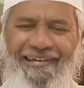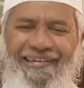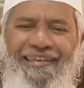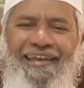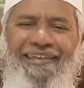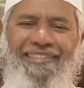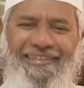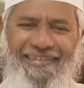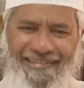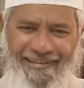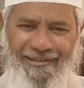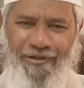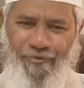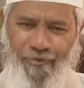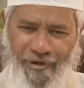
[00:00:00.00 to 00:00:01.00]
let's see.
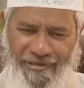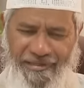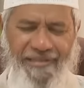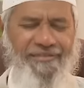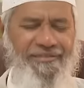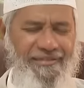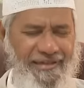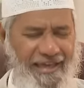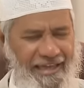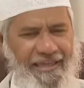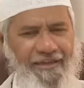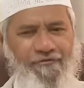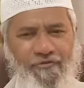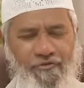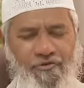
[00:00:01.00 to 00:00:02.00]
You want this? I
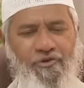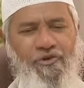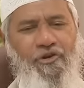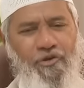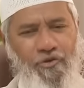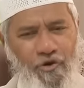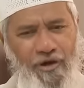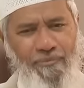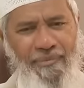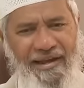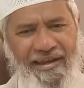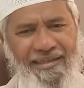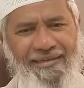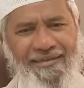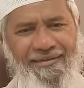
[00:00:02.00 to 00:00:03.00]
give you. You want
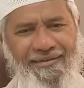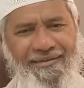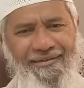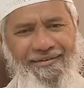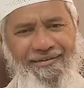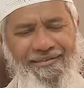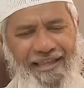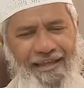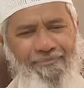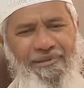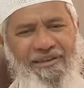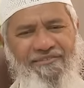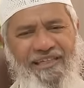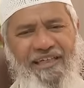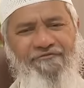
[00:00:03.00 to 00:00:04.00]
money? Then be
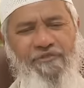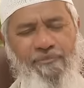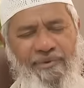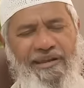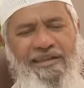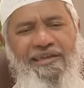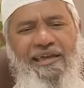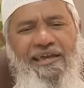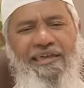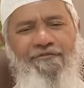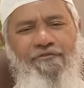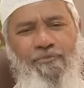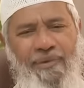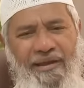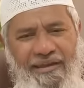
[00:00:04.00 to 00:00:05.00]
asked for money, I
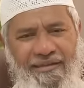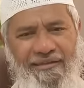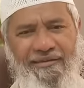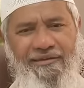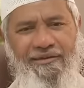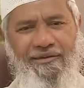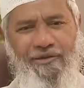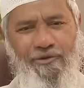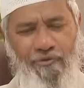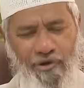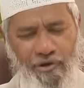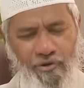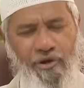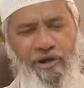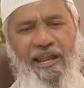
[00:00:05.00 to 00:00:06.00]
give you money. You
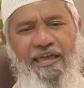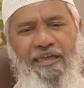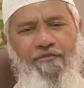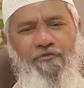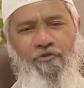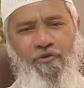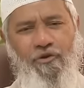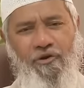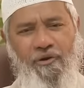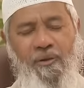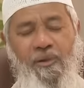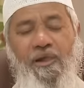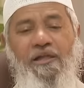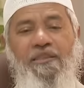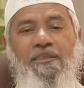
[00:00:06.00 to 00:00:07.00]
want gold? I give you gold.
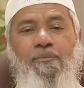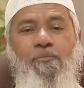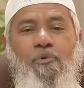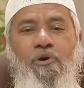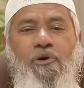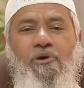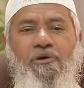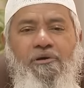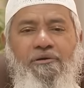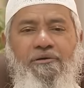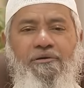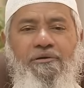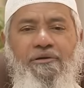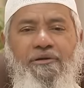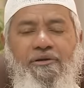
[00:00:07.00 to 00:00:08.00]
The more
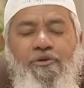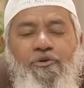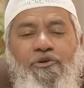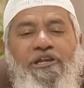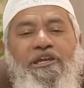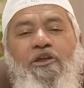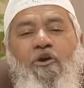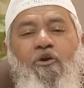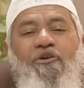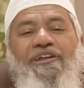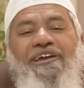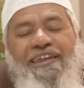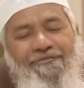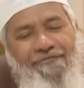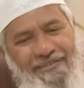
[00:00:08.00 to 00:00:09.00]
you dig your
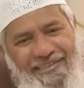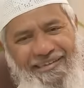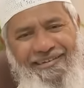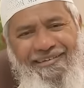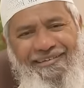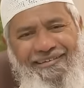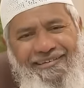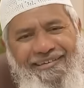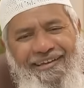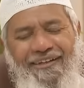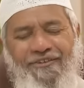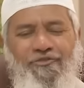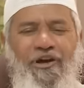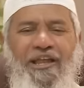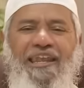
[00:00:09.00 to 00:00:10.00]
own grave with it.
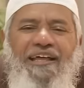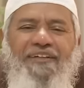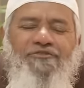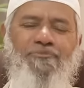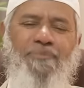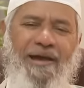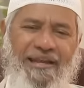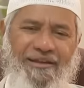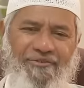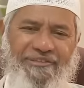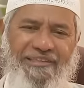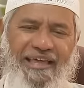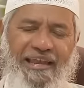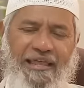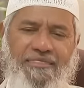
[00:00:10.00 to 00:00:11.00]
So Allah subhanahu wa
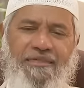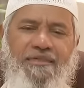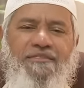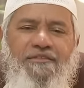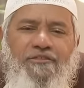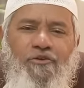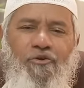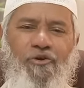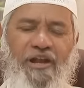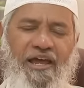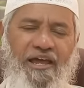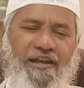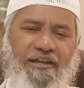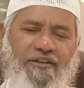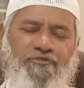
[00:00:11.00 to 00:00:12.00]
ta'ala says in the
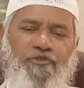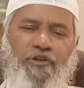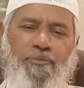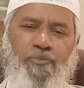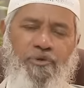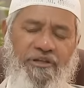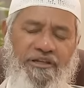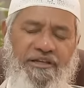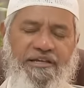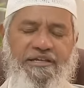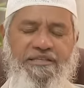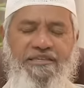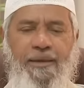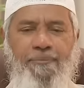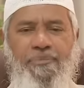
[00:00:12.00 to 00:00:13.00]
Quran, in Surah Mulk,
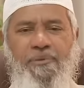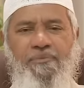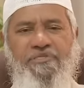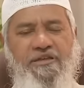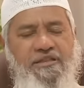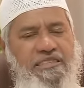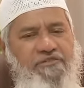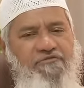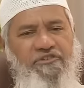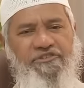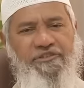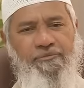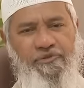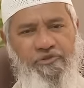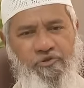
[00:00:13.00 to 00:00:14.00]
chapter number 16, verse
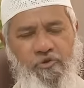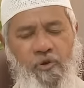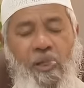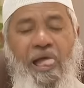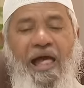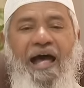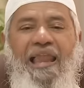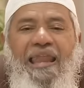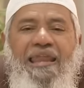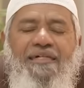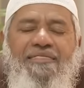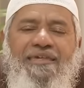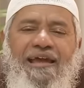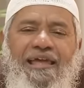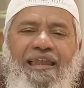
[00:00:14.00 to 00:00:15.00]
number 2,
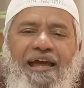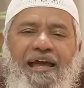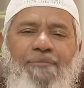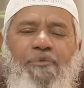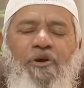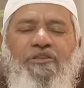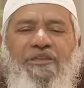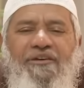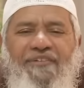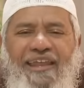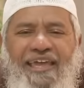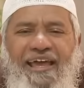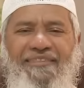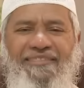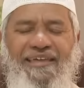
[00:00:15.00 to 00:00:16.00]
Alladhi khalaqal mawta wal
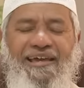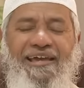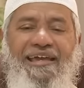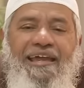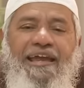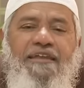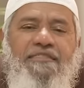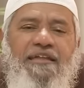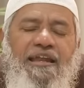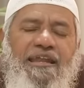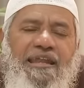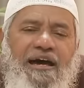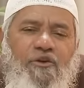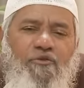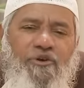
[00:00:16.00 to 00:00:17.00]
hayata. It's
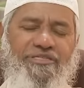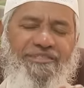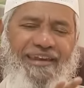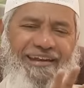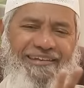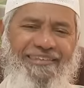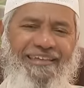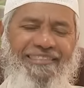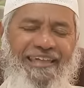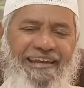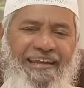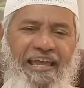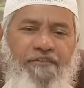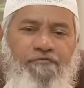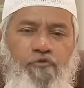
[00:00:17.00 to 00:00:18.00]
Allah who has created death
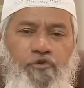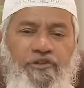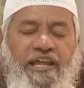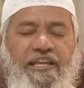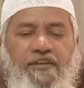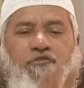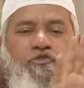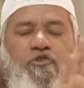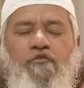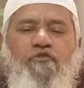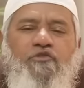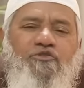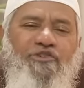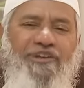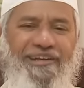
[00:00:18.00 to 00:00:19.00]
and life to test which of
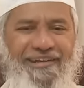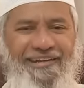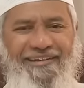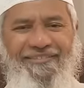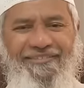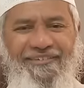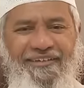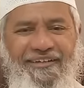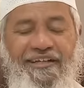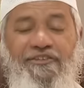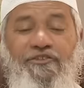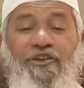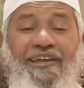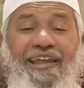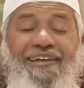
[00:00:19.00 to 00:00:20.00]
you is good in deeds.
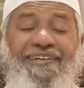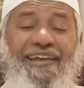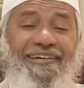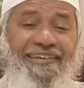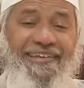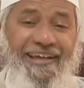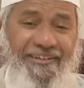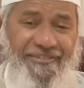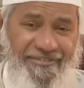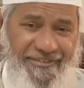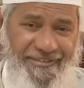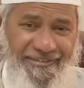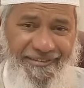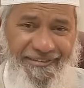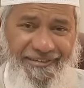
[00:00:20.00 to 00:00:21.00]
So Allah is testing us,
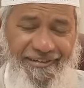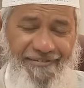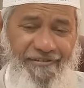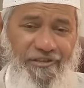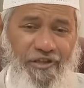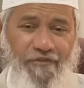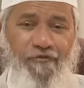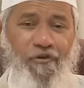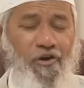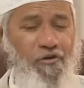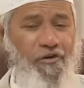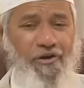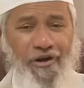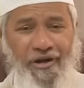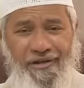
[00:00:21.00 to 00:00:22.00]
whether you
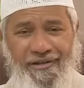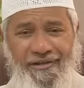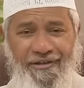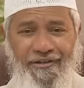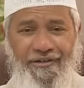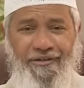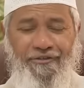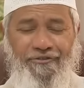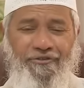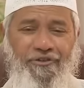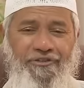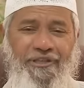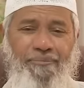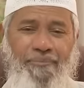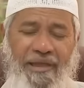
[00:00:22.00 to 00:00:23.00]
follow or not. So
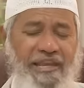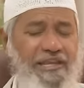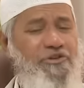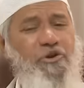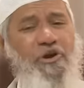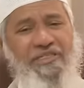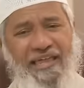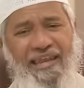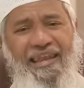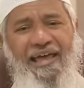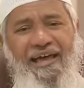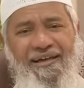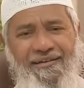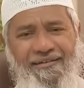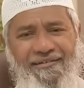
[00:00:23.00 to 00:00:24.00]
the main cure is
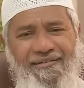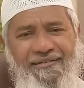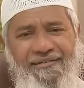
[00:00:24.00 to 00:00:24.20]
Allah,